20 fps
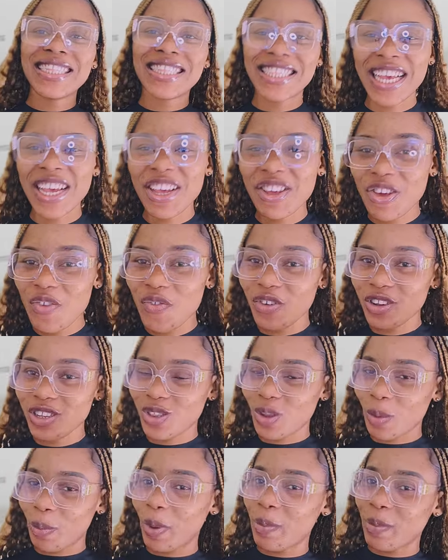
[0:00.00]
Thank you for
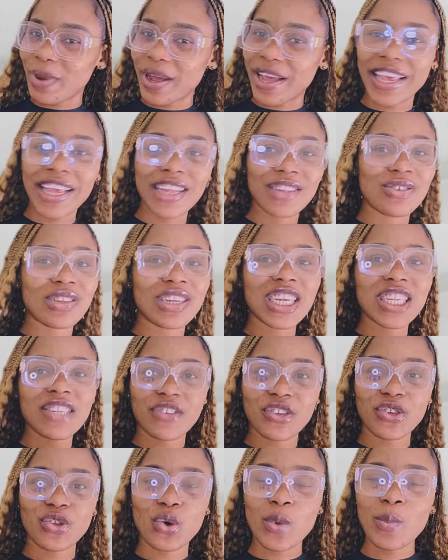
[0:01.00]
stopping by. In today's
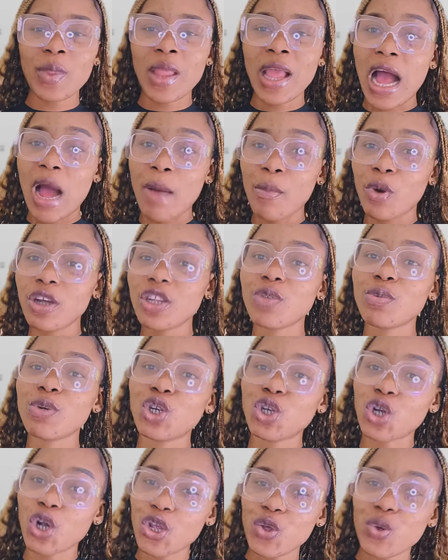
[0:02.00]
video, I'm going to be
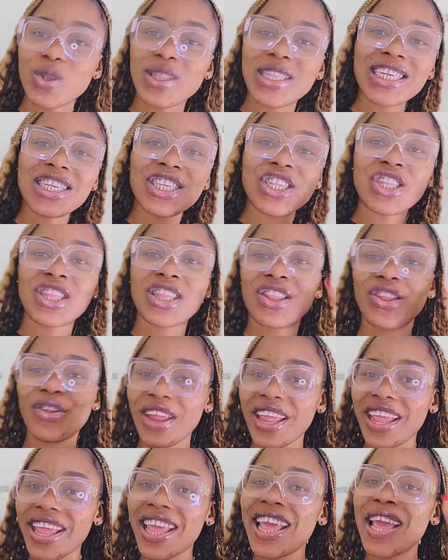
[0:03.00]
showing you these
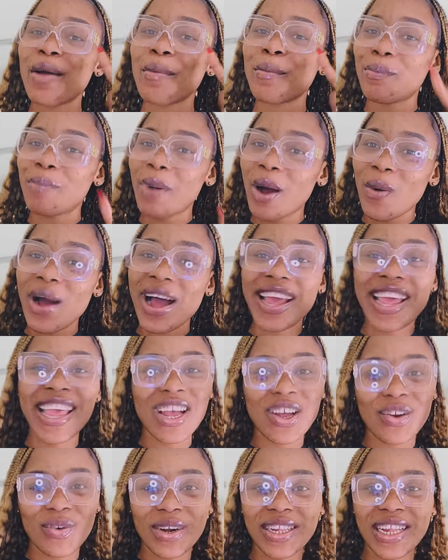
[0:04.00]
three power
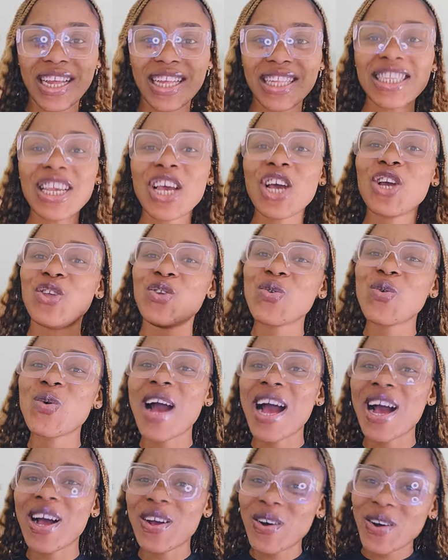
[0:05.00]
ingredients you
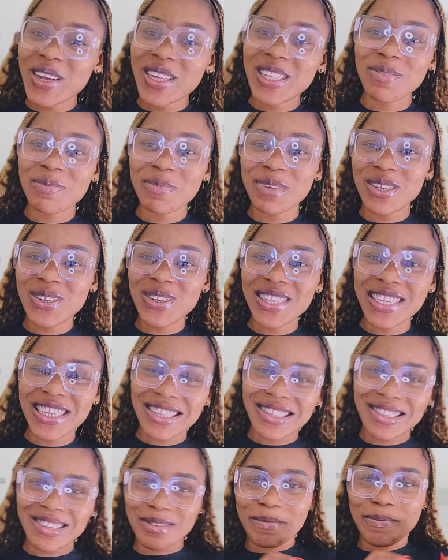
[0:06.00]
are going to be
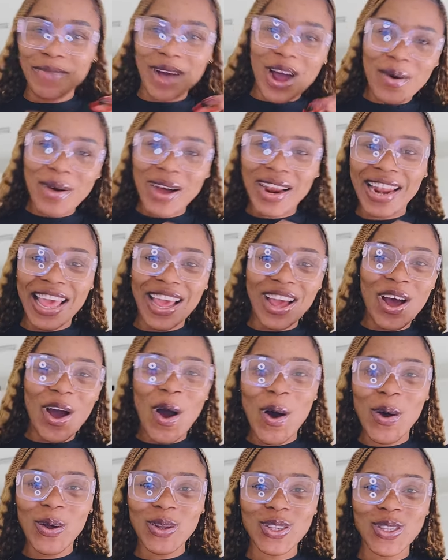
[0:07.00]
using to power like
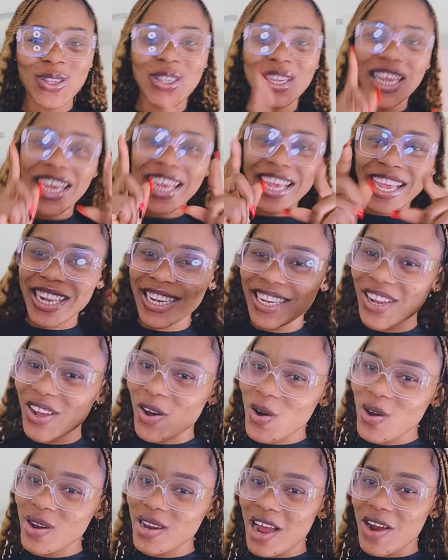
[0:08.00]
herbs in
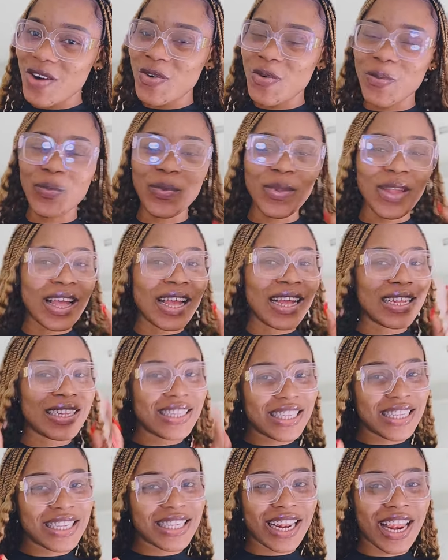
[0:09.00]
the other room.
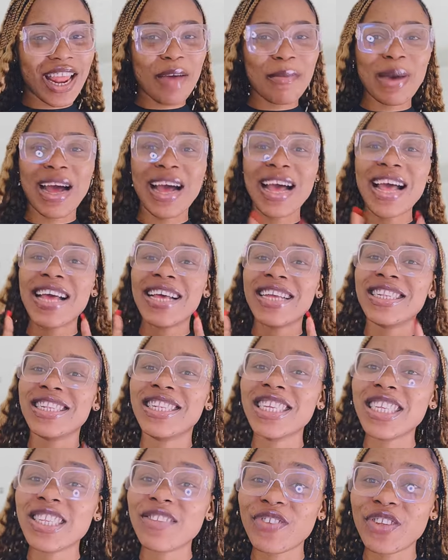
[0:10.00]
Disclaimer,
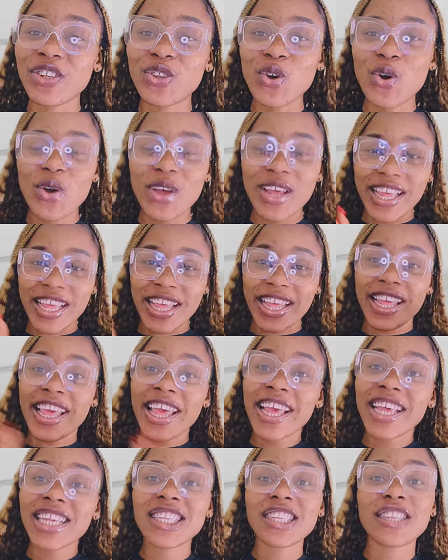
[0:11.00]
this video
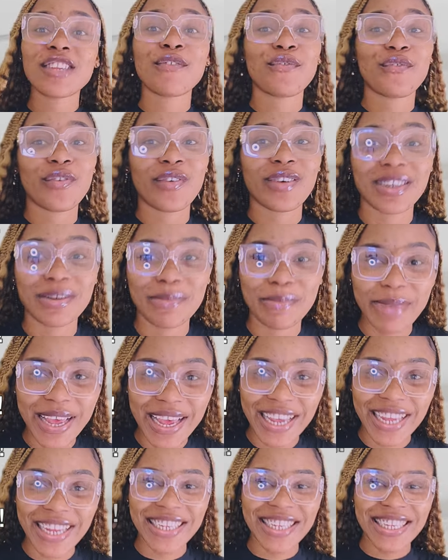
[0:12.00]
is for the
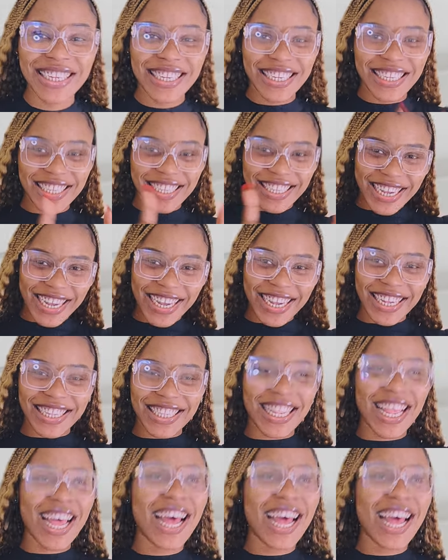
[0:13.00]
men. Yes.